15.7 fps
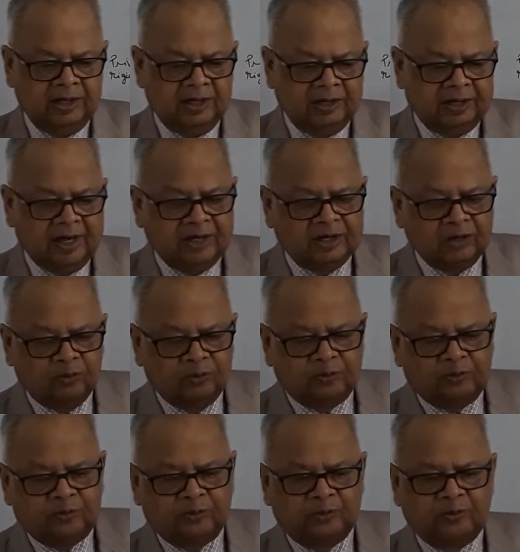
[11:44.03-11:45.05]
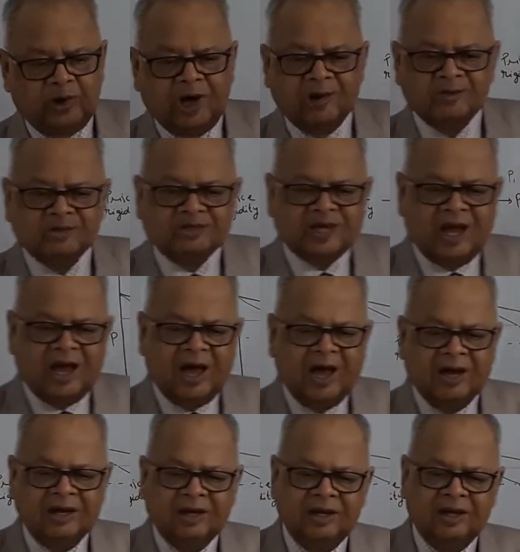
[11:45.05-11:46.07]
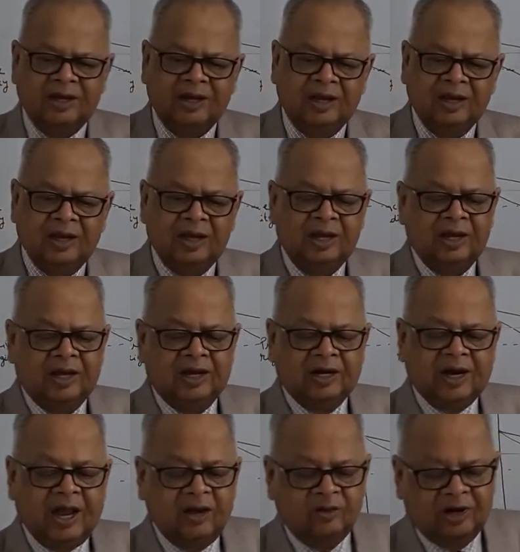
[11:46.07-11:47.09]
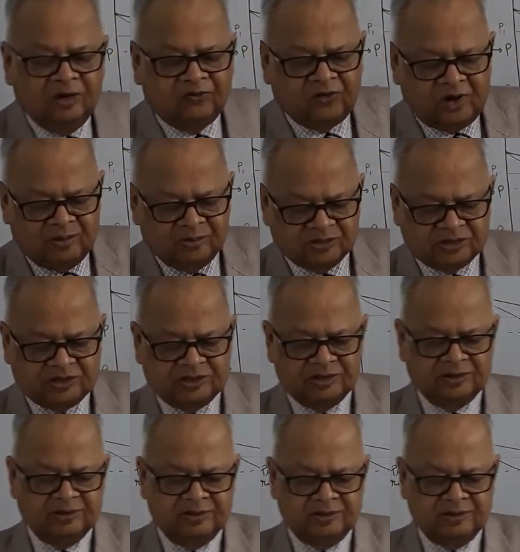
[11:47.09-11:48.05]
that firms are rival firms.